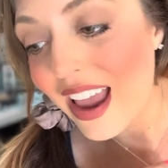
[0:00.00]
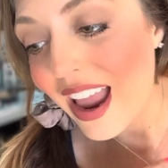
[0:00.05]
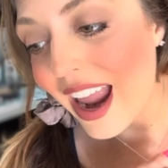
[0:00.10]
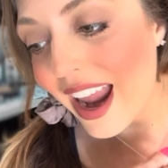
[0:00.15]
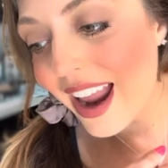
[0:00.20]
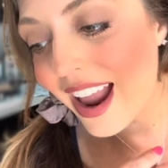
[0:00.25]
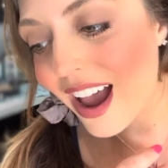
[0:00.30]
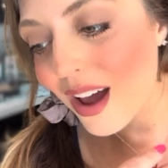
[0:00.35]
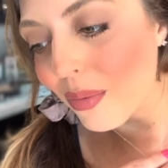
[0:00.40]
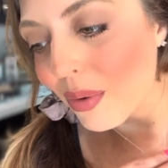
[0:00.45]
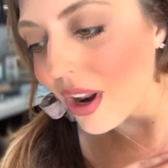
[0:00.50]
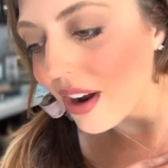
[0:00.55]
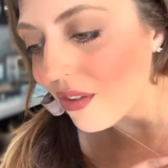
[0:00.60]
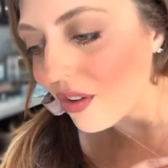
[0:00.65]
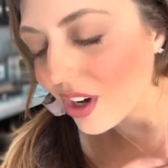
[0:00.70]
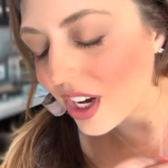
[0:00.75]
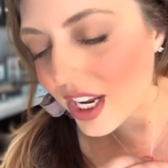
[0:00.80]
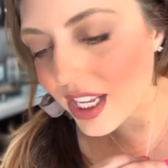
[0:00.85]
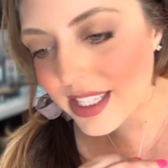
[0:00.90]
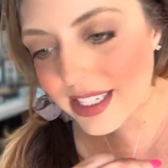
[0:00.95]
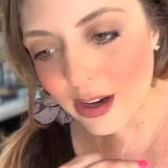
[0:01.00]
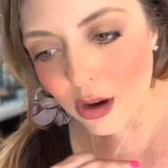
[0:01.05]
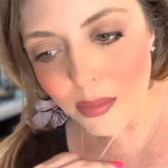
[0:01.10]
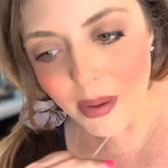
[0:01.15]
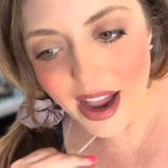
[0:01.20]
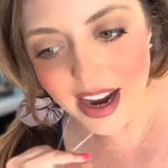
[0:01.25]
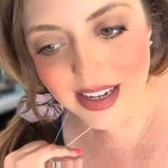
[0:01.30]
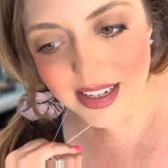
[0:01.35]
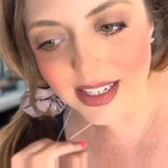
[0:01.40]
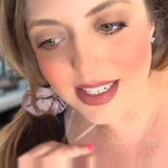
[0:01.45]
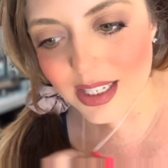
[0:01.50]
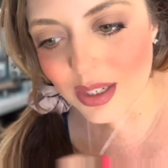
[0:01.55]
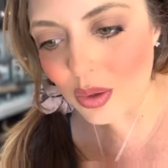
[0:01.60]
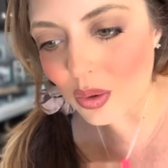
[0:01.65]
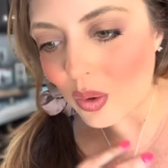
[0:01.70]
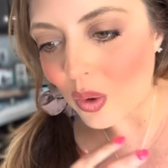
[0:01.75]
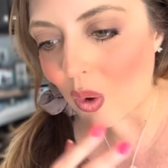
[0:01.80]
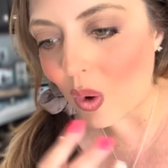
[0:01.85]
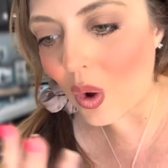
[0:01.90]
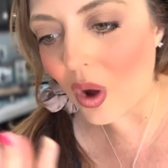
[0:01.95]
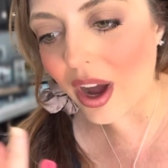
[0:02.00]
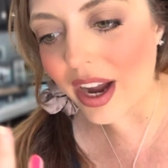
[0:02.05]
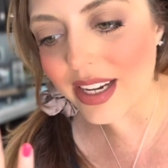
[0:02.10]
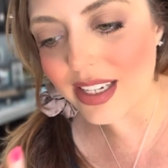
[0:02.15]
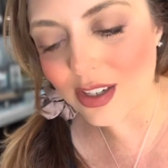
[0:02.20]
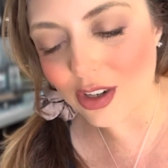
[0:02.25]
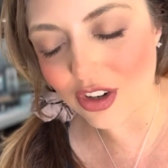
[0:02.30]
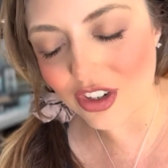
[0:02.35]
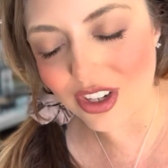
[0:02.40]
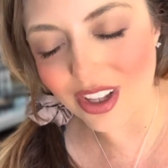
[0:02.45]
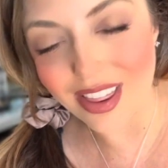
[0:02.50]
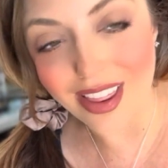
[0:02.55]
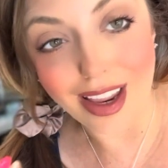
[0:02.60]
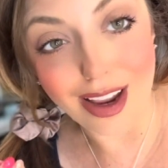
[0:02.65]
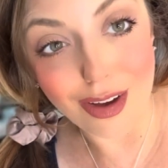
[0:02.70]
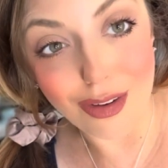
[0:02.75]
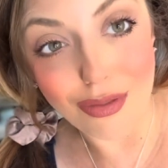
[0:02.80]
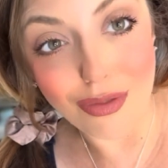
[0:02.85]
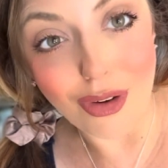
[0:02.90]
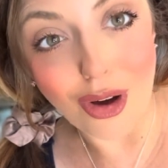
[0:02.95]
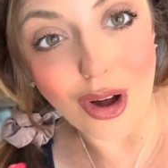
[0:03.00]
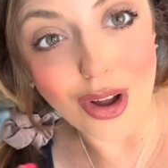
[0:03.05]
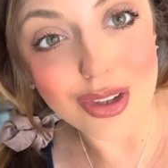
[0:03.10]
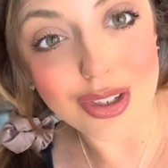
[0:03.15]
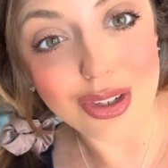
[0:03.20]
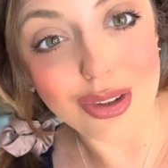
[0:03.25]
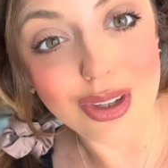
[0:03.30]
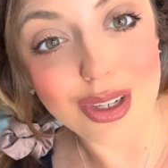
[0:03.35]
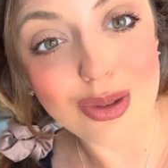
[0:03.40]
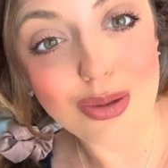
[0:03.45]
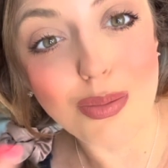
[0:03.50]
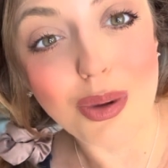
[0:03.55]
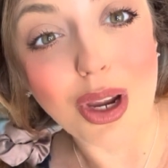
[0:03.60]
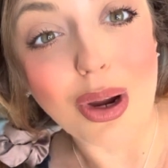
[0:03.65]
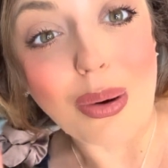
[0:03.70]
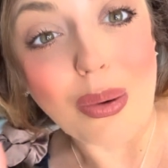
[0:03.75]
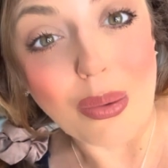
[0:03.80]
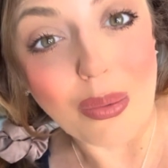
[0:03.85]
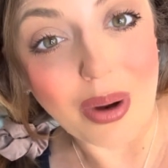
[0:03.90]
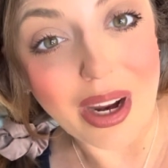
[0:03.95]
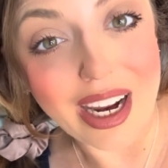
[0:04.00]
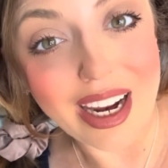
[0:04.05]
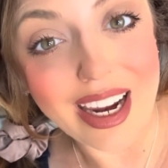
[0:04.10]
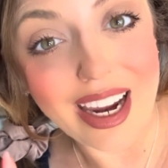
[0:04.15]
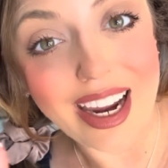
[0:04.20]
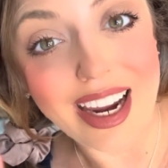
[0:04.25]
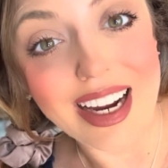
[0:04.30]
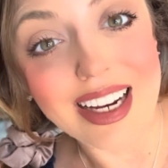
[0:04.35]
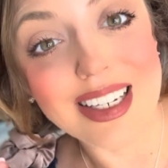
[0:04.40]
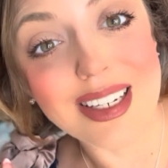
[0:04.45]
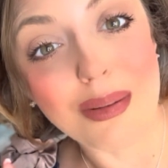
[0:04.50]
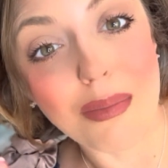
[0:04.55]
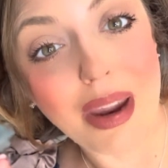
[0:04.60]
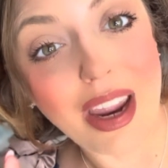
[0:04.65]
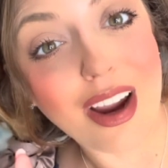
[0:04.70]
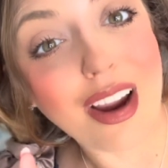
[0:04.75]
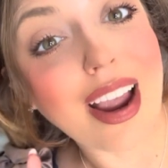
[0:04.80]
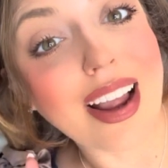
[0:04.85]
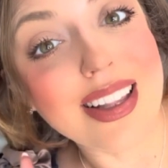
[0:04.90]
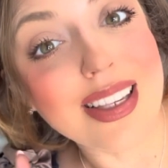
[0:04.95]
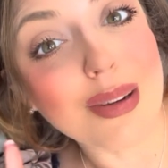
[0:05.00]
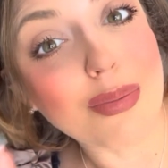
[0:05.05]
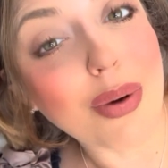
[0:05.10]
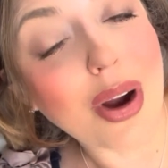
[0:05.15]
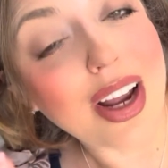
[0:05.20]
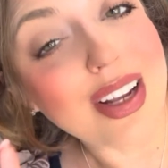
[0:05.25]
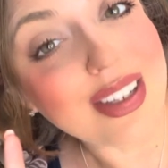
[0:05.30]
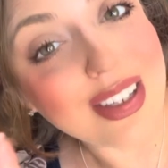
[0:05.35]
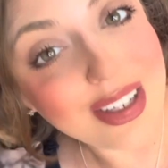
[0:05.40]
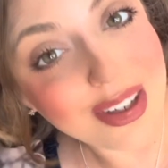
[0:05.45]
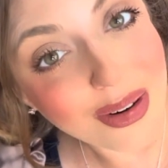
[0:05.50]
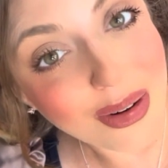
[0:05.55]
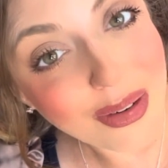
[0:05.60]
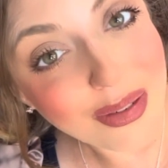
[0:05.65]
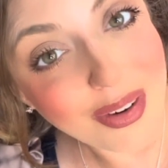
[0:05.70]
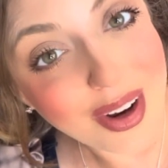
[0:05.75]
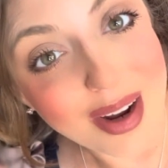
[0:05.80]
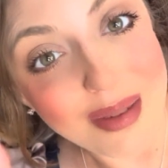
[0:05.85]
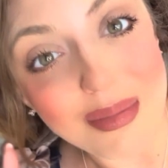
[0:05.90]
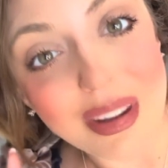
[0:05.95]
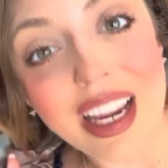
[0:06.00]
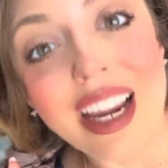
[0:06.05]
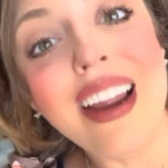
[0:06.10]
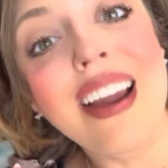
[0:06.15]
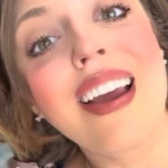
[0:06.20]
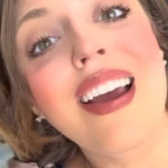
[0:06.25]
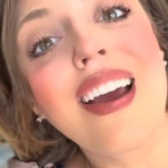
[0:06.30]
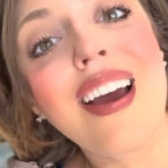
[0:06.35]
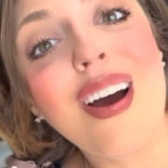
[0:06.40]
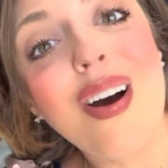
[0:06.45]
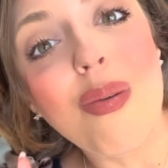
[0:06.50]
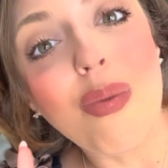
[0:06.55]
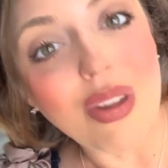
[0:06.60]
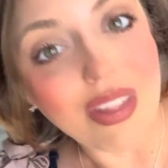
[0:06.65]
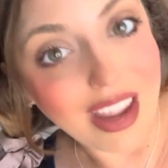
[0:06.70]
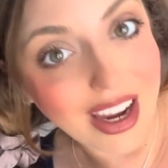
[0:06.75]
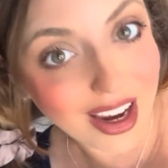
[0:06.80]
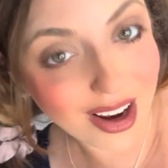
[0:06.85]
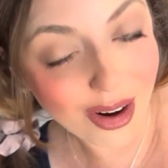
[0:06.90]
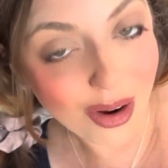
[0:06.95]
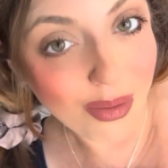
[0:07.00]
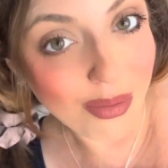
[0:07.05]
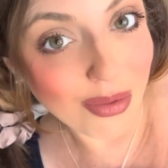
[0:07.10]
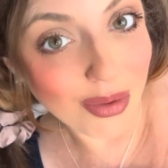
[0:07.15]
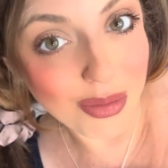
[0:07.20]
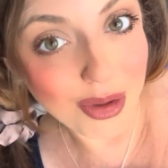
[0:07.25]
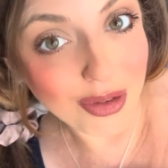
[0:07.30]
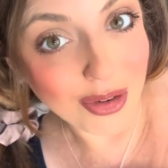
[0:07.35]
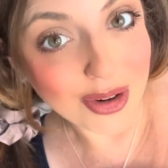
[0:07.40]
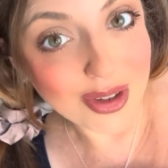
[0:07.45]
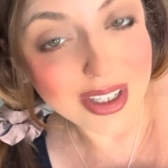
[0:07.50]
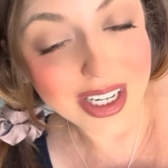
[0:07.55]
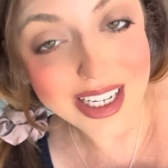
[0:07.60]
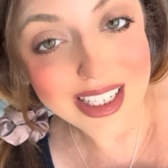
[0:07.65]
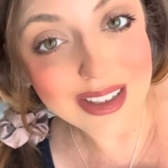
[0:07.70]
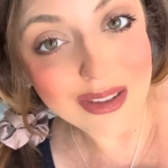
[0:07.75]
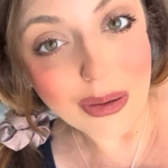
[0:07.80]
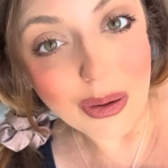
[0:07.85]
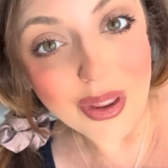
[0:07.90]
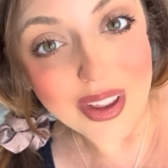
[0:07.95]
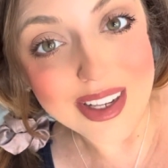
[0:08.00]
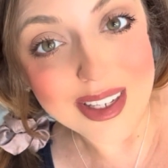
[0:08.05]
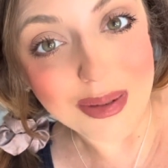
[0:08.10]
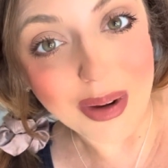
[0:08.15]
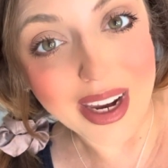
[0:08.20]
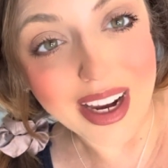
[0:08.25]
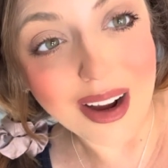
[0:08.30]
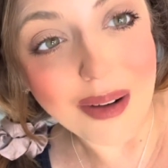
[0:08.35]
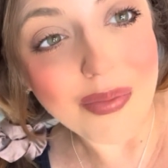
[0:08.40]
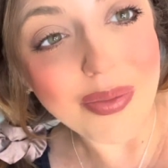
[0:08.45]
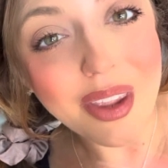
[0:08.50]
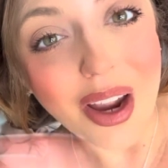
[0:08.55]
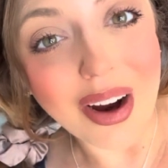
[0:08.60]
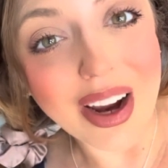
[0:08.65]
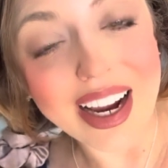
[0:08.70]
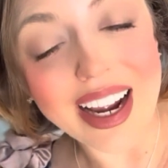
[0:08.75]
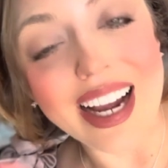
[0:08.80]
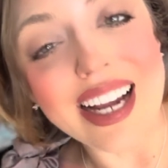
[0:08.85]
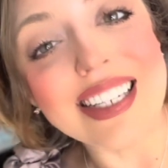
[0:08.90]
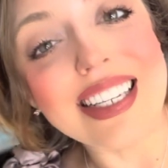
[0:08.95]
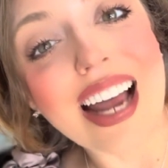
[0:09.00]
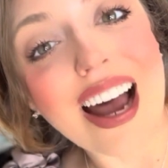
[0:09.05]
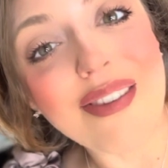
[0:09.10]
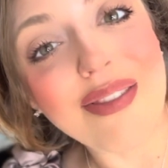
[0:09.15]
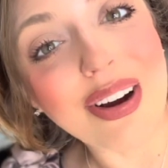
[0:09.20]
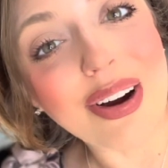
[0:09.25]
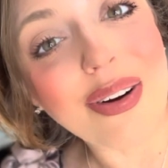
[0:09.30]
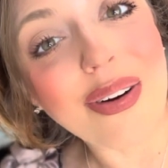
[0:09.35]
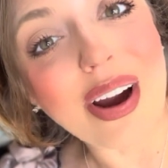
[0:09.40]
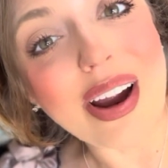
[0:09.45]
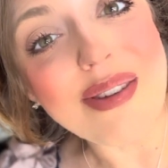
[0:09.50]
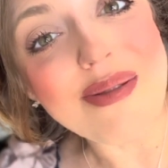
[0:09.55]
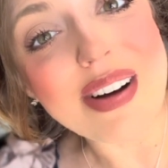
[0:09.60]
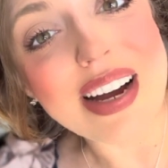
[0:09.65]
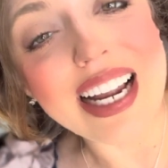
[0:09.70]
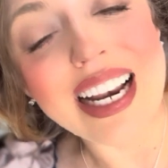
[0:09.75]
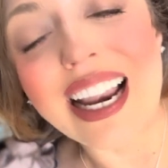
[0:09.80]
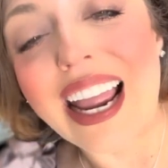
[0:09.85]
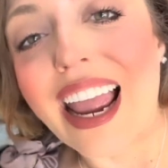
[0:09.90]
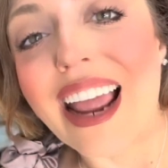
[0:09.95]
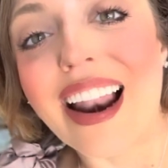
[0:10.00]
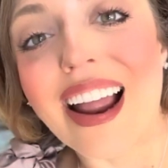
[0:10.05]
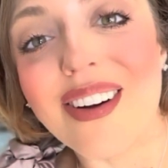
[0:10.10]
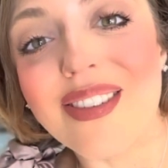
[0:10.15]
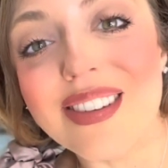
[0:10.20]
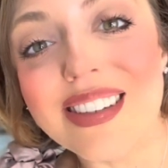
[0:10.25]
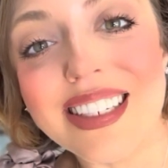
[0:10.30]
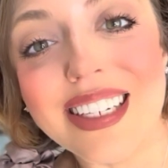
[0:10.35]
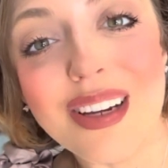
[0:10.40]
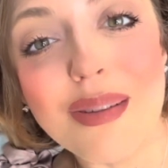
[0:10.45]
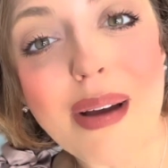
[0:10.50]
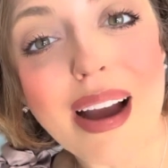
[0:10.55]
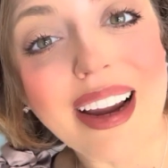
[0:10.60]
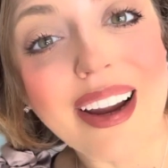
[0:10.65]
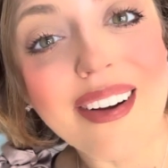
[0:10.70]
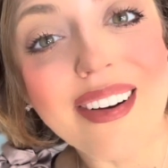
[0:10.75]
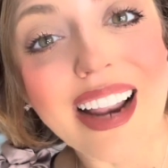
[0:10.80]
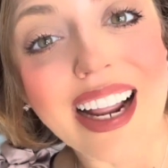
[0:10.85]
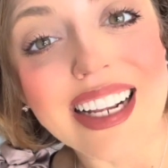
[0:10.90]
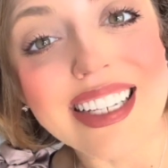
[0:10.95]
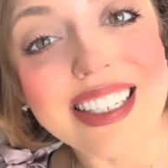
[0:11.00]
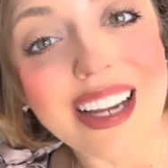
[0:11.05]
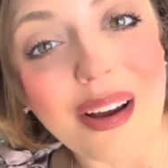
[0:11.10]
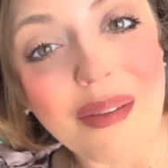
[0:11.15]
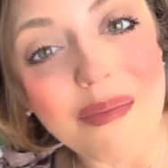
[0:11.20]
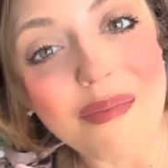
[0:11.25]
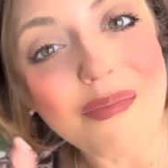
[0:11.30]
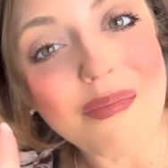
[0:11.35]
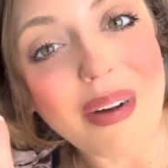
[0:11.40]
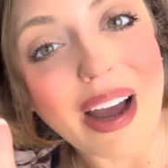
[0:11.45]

And whenever kids go back to school, I start to think of fall. So this would be a great cake to make and surprise your family when they get home from their first day of school this week. All right, guys, have a great one, and I will see you back here next time.